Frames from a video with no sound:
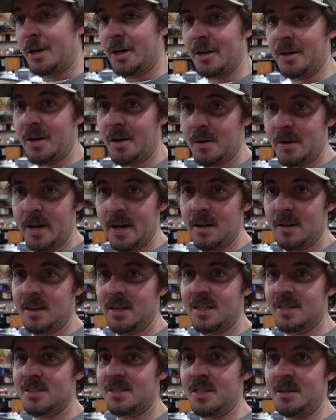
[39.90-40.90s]
and go down
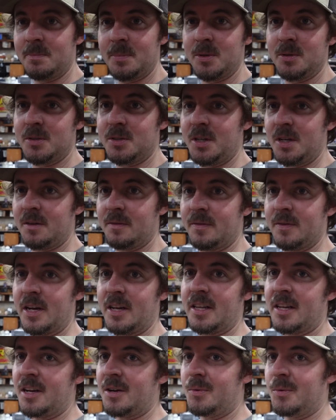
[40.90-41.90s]
the simple stuff,
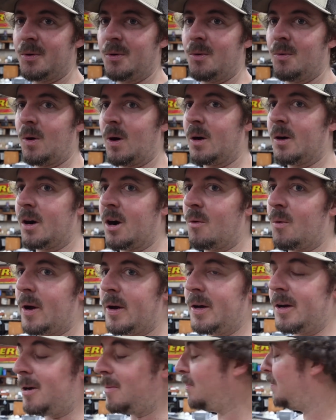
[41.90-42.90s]
and then we'll work our
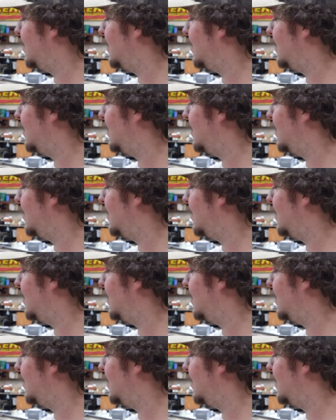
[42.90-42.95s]
way up